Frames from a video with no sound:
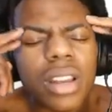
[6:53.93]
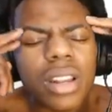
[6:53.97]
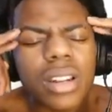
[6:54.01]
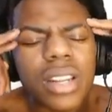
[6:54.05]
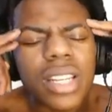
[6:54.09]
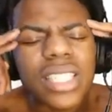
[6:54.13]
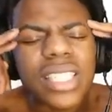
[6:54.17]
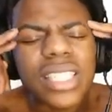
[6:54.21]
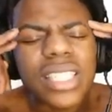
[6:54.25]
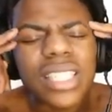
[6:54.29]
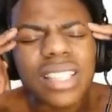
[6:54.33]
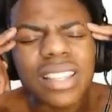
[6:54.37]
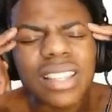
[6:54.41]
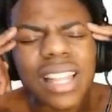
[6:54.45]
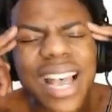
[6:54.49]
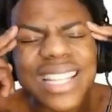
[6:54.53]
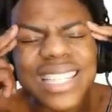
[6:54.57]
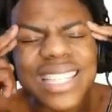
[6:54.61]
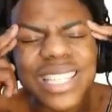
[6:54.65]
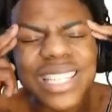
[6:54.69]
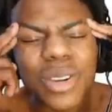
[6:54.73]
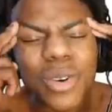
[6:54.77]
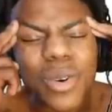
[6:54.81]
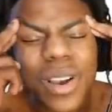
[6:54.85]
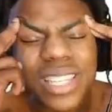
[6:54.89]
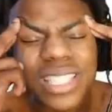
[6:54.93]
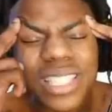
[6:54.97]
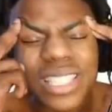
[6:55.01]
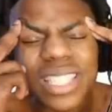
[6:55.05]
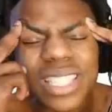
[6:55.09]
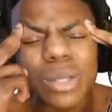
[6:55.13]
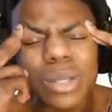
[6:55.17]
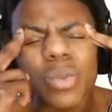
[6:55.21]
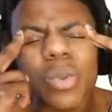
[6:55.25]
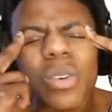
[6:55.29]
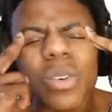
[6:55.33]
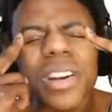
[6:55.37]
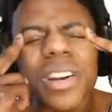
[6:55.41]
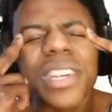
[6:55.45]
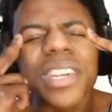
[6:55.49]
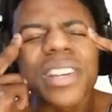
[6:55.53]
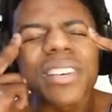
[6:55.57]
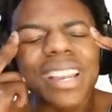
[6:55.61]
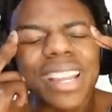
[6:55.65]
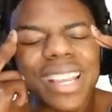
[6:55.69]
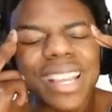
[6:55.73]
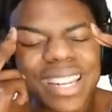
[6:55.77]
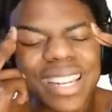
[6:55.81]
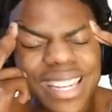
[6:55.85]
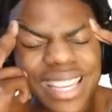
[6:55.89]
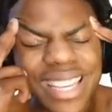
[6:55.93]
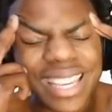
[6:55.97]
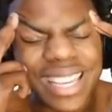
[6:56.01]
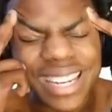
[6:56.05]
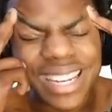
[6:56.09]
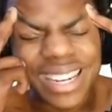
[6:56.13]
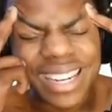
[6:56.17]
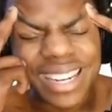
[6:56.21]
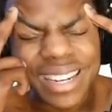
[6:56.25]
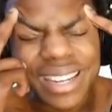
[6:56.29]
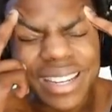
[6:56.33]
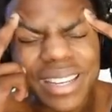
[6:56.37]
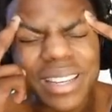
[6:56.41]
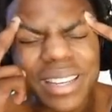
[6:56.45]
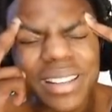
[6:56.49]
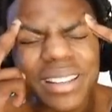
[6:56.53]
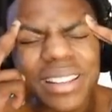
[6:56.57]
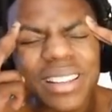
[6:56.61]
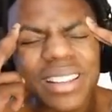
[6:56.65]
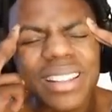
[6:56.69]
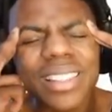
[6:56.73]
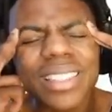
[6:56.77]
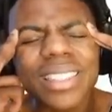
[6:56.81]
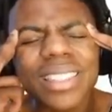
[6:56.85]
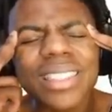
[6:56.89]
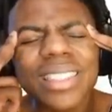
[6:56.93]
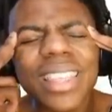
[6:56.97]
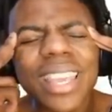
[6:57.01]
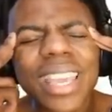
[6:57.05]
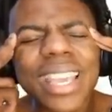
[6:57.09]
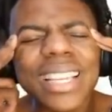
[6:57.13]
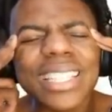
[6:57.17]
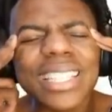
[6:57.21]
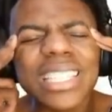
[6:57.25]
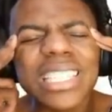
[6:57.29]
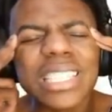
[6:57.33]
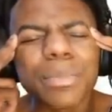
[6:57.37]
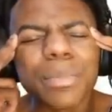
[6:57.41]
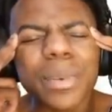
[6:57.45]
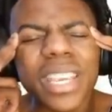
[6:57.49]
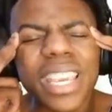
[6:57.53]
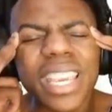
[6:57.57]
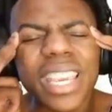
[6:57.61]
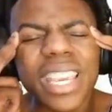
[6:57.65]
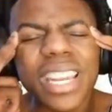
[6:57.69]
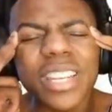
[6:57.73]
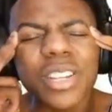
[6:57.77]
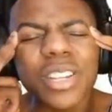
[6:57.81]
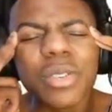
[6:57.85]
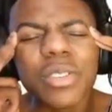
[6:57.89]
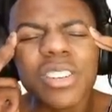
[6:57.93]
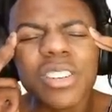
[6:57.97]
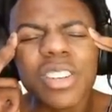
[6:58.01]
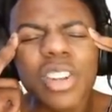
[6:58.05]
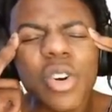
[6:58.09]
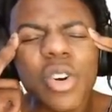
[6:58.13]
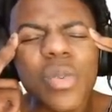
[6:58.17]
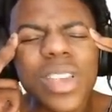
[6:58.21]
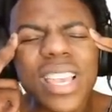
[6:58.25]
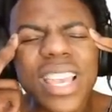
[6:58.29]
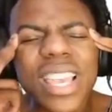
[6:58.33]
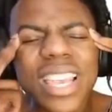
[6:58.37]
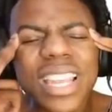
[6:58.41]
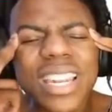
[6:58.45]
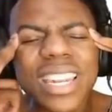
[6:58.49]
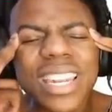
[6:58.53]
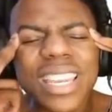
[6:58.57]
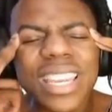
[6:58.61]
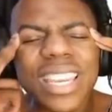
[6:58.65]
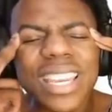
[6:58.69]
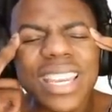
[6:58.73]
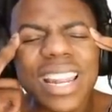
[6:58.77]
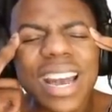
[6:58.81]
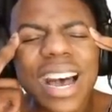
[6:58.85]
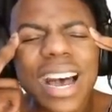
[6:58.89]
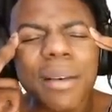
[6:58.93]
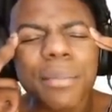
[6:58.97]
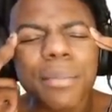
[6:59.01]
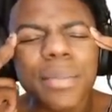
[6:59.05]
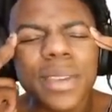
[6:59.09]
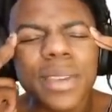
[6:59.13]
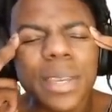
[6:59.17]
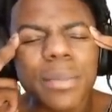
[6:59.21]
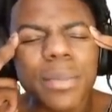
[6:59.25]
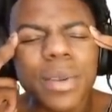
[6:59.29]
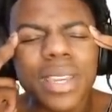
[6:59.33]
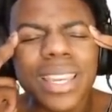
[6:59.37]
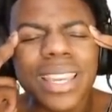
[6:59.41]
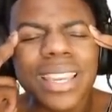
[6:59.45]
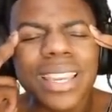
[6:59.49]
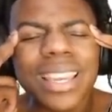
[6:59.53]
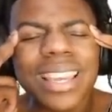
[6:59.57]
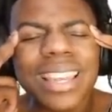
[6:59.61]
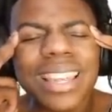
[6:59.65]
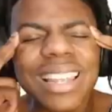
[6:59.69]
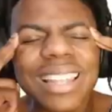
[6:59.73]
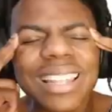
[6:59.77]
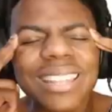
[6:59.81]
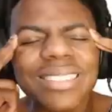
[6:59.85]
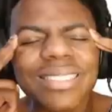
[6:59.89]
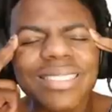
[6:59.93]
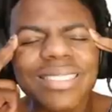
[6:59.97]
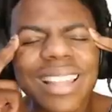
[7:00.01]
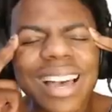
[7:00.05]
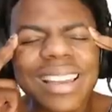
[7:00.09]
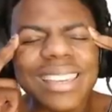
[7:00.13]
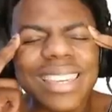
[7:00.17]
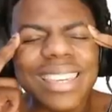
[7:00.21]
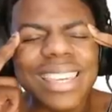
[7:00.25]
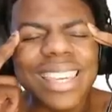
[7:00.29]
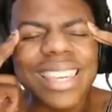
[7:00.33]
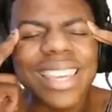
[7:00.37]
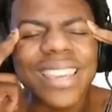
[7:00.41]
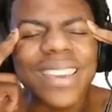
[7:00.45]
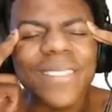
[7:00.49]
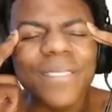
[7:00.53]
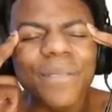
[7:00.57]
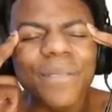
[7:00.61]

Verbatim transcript: This is the last question. Work your Indian. Think, Speed. You know Indian. Habibi. Lock in.